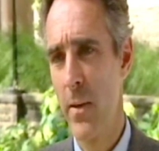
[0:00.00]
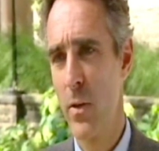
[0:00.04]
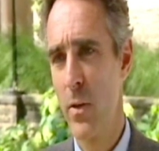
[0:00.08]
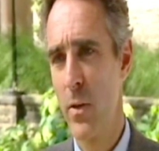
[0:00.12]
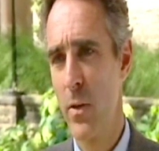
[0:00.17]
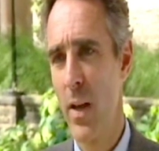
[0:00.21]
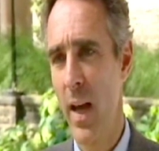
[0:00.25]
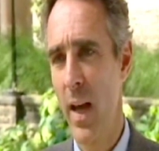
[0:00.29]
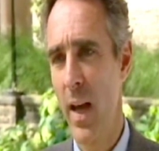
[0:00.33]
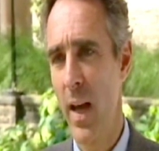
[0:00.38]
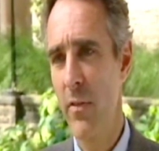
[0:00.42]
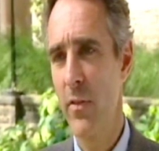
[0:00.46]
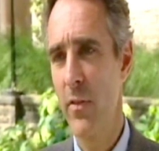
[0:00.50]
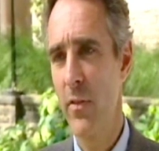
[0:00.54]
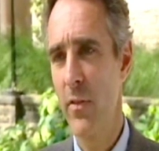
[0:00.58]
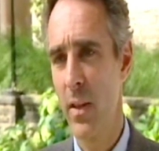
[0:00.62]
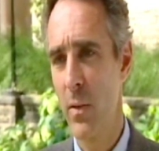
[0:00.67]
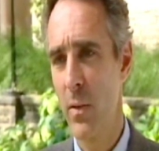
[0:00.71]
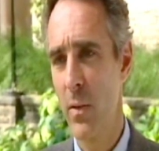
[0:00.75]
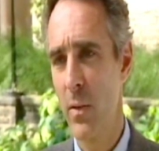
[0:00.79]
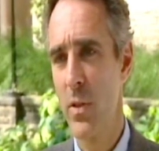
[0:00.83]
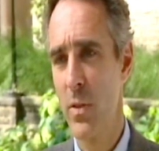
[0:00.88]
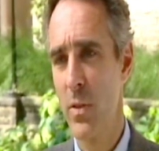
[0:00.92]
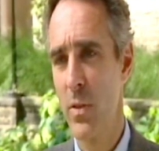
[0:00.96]
a life
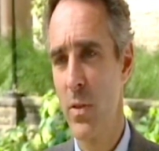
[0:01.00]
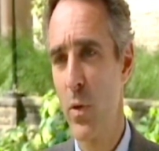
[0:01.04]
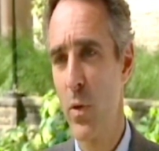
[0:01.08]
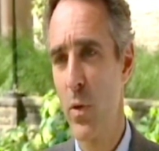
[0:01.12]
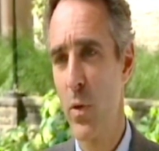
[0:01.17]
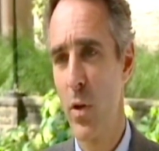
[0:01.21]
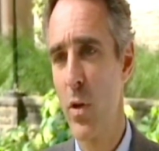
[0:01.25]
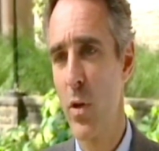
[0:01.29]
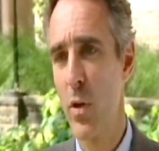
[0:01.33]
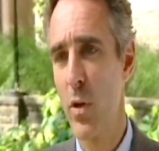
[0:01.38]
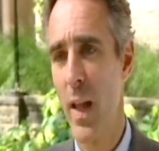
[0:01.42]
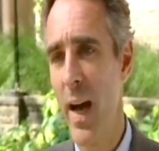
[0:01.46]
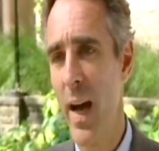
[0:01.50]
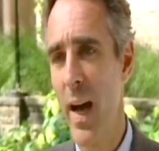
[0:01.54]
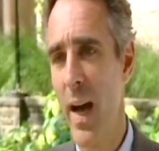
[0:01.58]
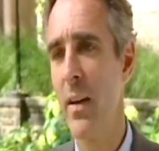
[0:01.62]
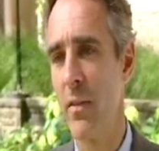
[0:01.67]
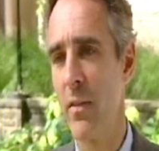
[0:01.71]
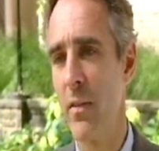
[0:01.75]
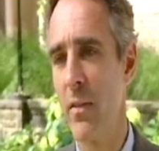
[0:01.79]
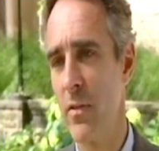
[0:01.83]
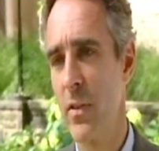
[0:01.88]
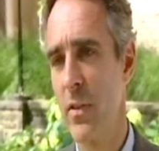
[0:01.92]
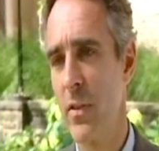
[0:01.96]
that was more alive.